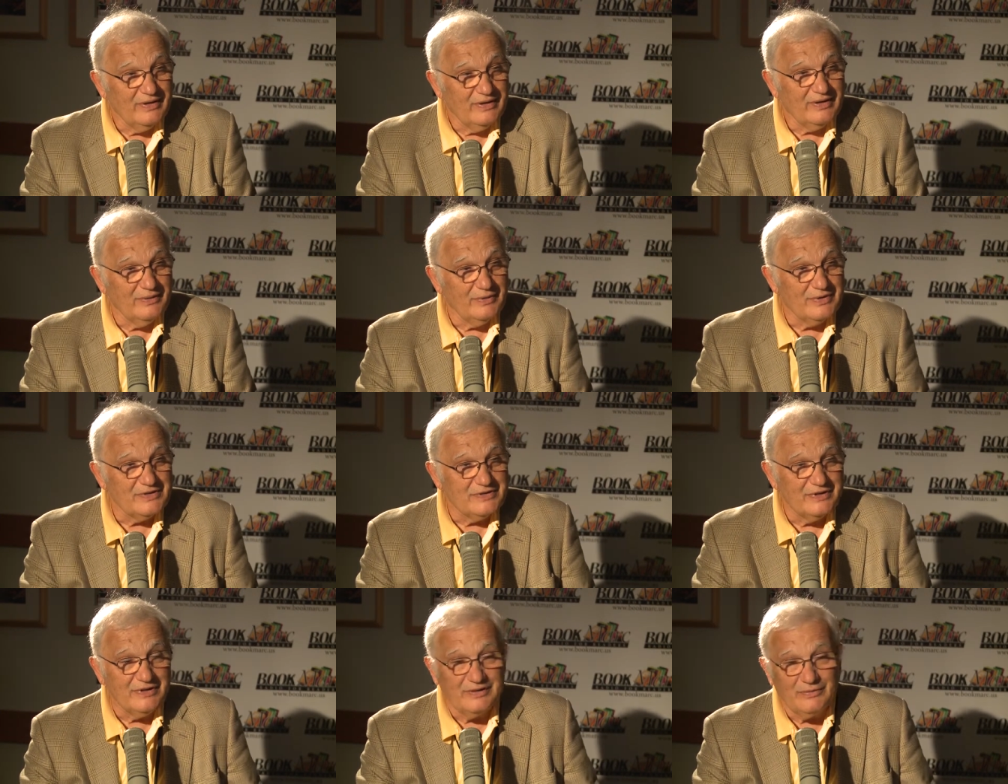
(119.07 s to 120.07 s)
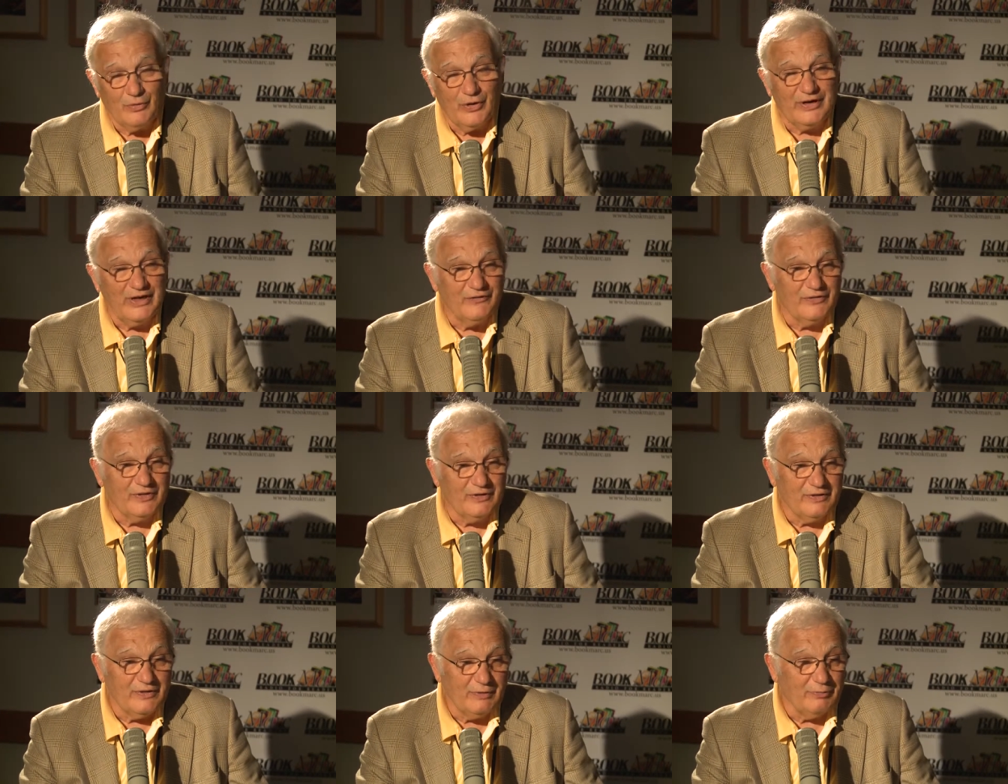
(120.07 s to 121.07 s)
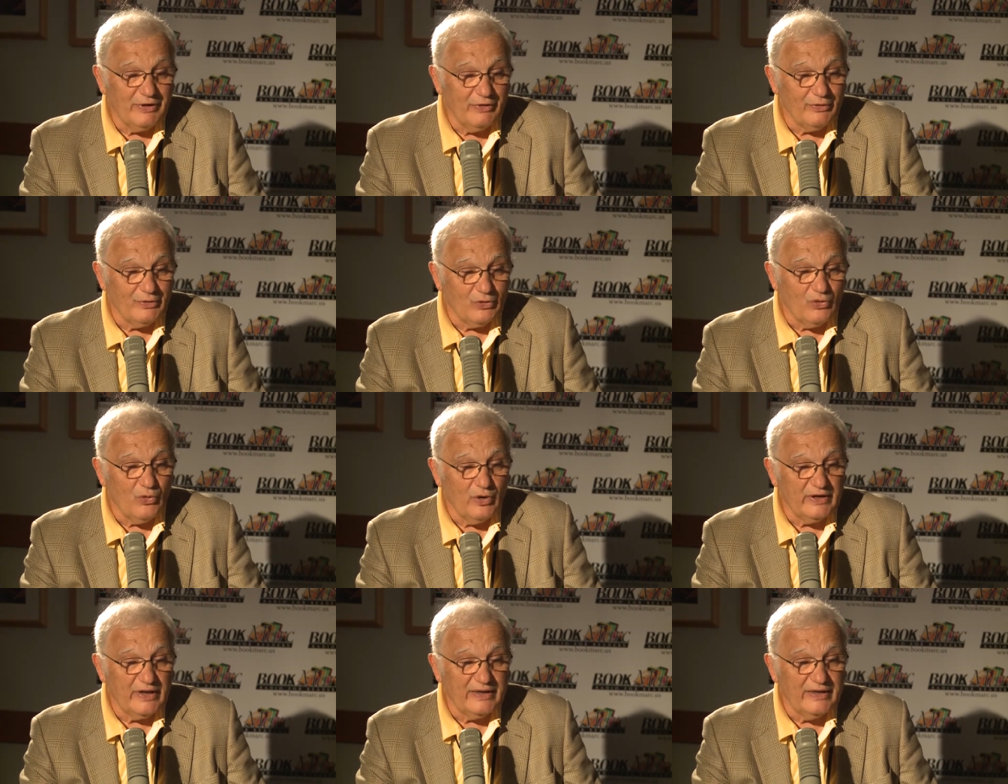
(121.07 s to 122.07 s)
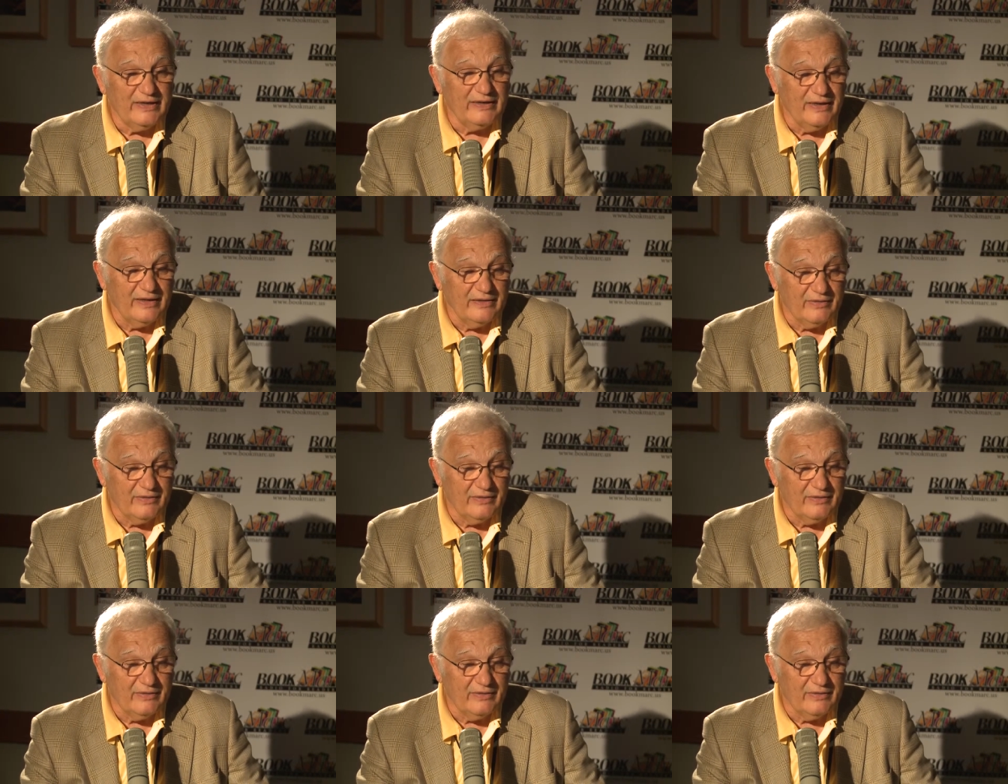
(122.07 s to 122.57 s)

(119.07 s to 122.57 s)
He was uh, working for the imperial court, and he did.